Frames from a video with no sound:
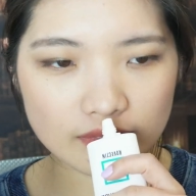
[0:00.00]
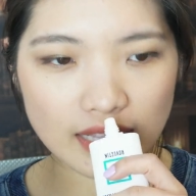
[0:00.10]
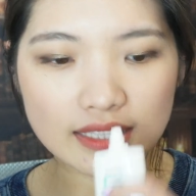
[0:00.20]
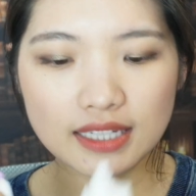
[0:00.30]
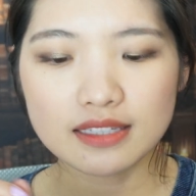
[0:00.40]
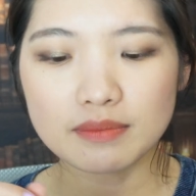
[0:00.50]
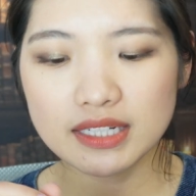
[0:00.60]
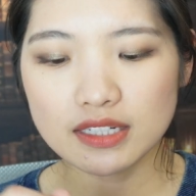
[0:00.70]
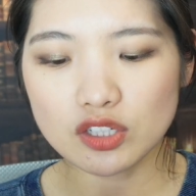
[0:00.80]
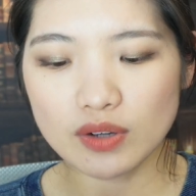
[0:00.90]
That doesn't
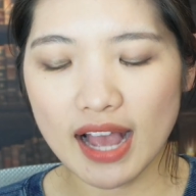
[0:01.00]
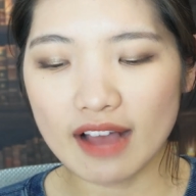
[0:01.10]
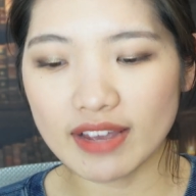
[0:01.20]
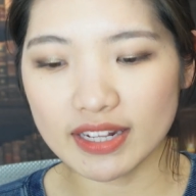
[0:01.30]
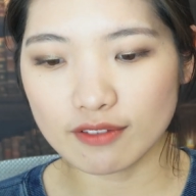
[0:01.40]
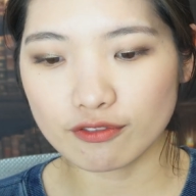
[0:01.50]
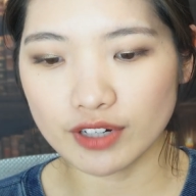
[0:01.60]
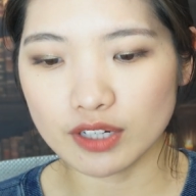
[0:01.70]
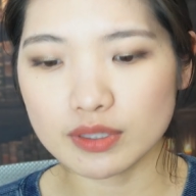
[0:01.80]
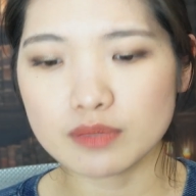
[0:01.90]
mean they don't have any
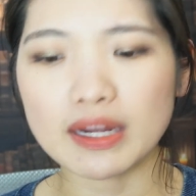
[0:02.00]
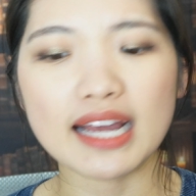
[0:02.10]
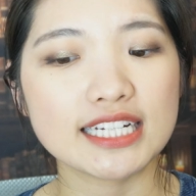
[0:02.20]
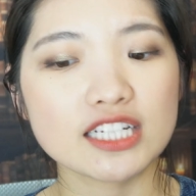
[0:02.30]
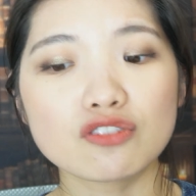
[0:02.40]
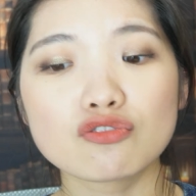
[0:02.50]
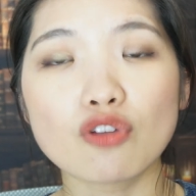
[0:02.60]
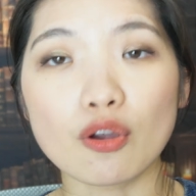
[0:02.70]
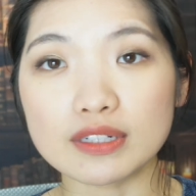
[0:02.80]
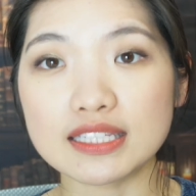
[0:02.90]
fragrance, but I didn't
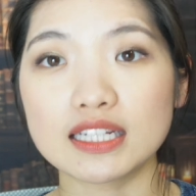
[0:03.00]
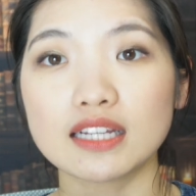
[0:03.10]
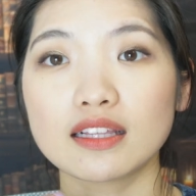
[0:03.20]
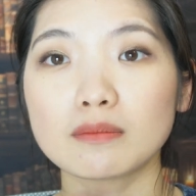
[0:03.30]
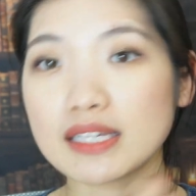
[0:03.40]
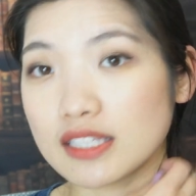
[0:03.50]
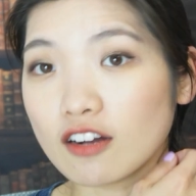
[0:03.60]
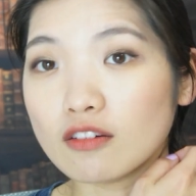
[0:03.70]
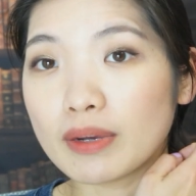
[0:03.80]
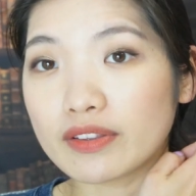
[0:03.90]
notice anything
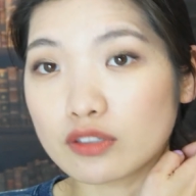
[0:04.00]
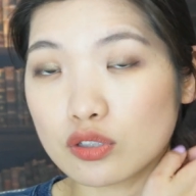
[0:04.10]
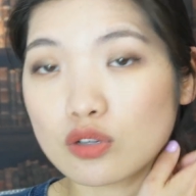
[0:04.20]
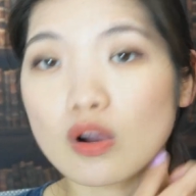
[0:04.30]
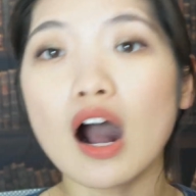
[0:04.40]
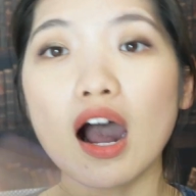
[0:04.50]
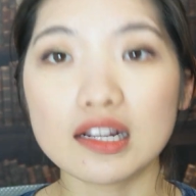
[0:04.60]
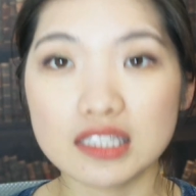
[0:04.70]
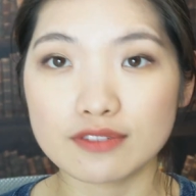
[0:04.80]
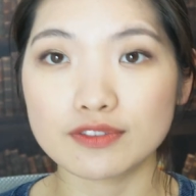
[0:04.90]
myself. But there's no
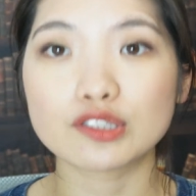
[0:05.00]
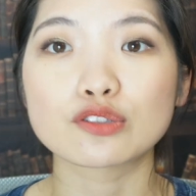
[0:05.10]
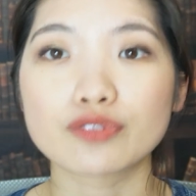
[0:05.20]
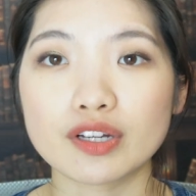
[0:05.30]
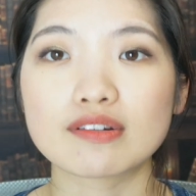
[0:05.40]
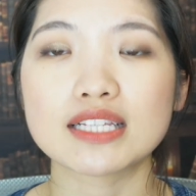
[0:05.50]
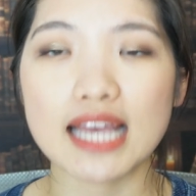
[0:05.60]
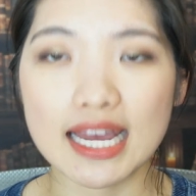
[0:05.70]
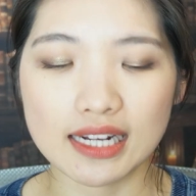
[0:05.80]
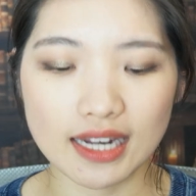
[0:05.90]
artificial fragrance
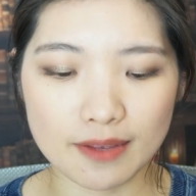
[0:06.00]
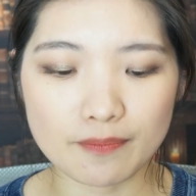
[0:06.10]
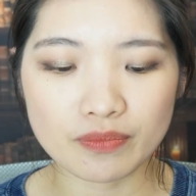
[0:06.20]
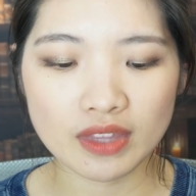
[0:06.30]
added in.